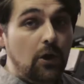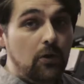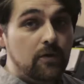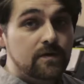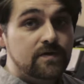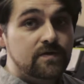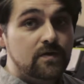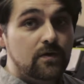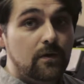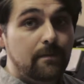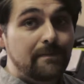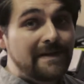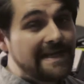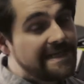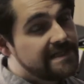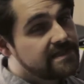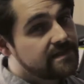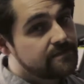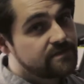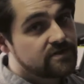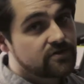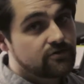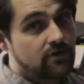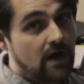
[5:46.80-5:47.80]
Also, please
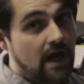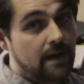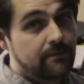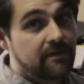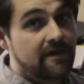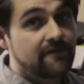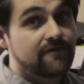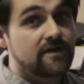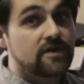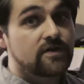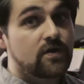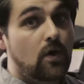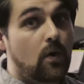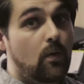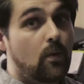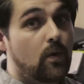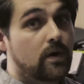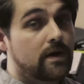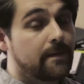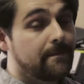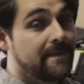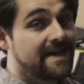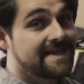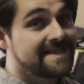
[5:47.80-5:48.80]
subscribe if you don't
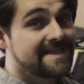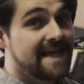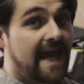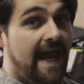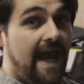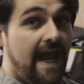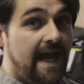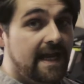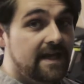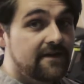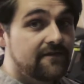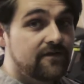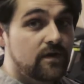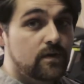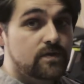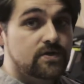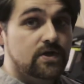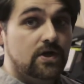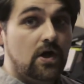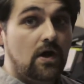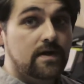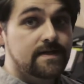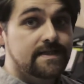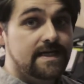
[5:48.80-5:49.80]
want to miss any
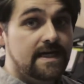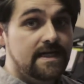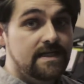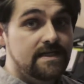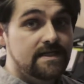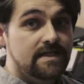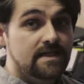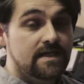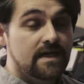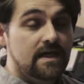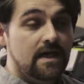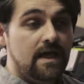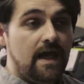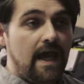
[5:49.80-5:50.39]
future content.